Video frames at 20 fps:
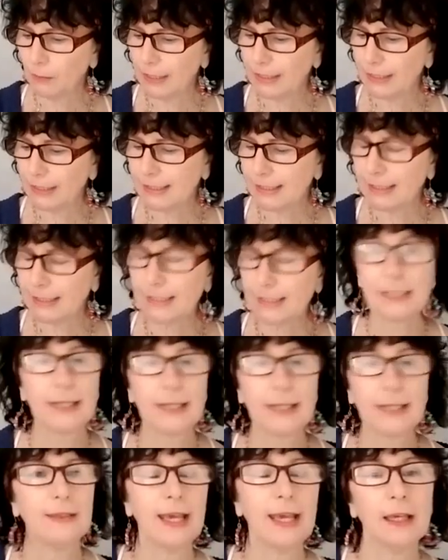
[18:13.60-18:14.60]
The
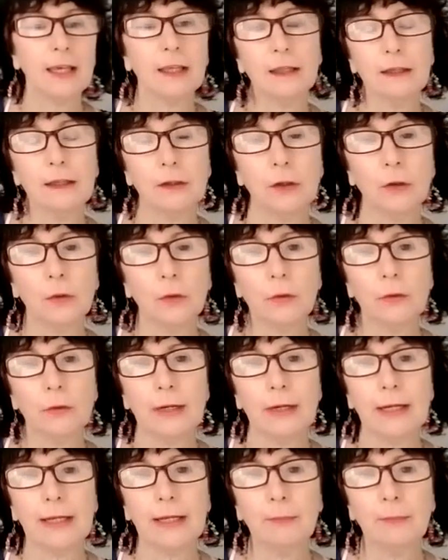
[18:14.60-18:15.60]
blessings are there, you're
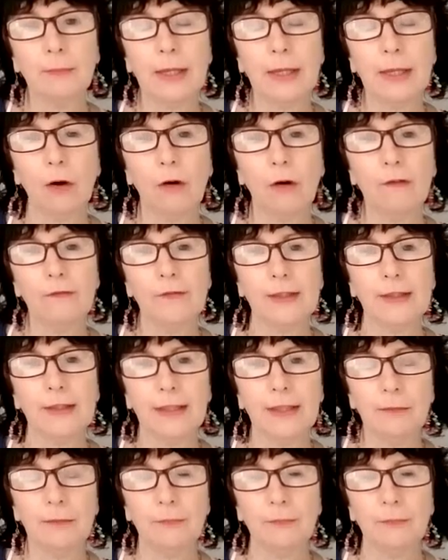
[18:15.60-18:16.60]
already being
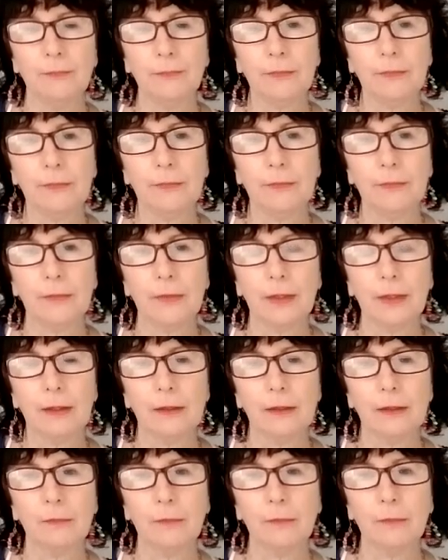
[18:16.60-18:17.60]
offered them.
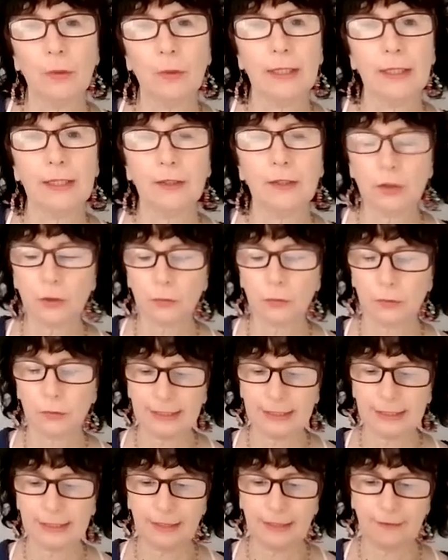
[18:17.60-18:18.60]
Be willing to
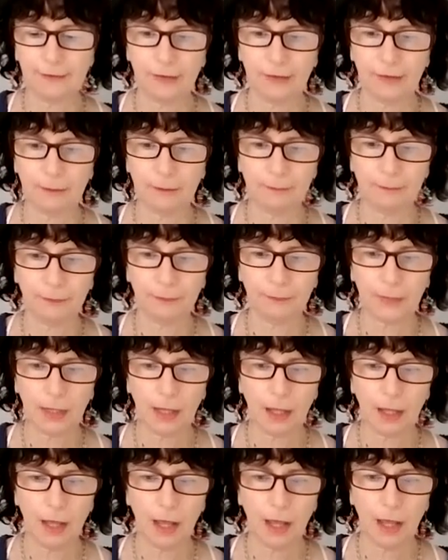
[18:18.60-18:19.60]
receive them.
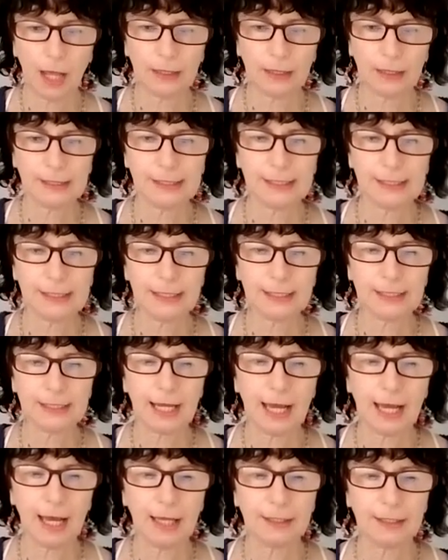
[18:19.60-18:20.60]
And the
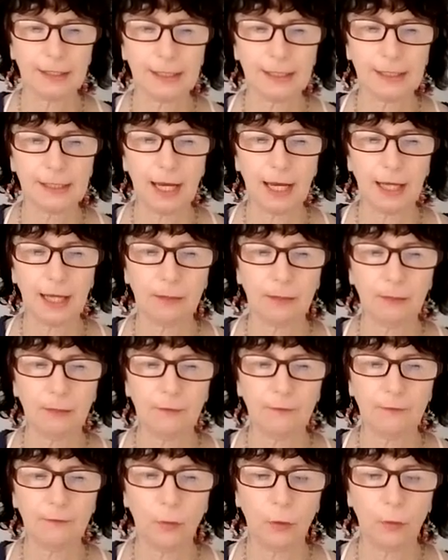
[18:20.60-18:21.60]
6th card is card
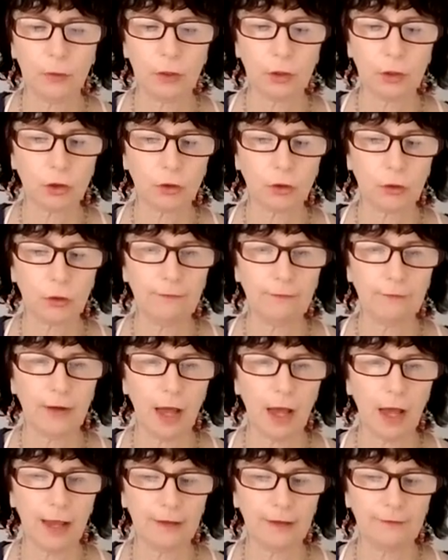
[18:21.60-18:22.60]
number 4, the Tree
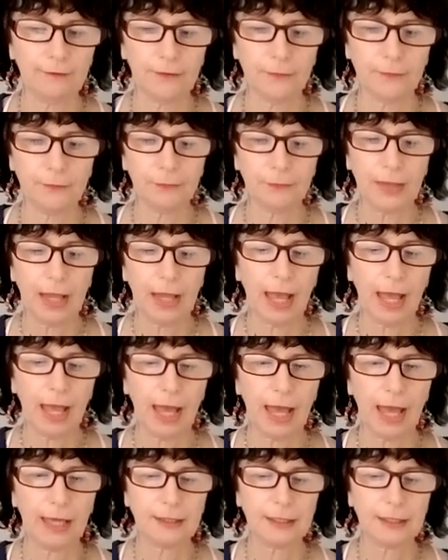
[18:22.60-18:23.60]
of Life,
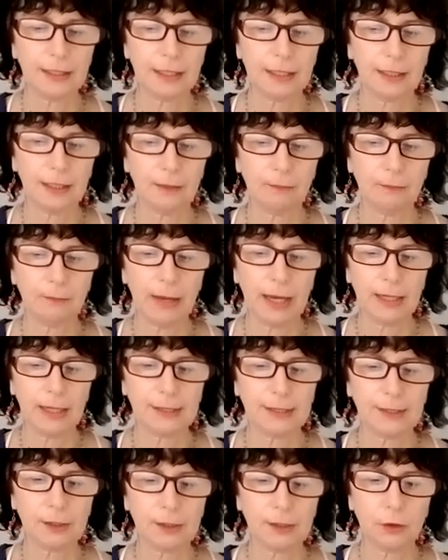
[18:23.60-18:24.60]
and
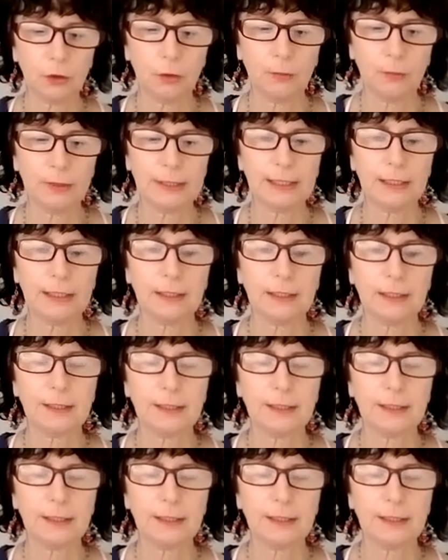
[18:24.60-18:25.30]
Bast, Anubis, and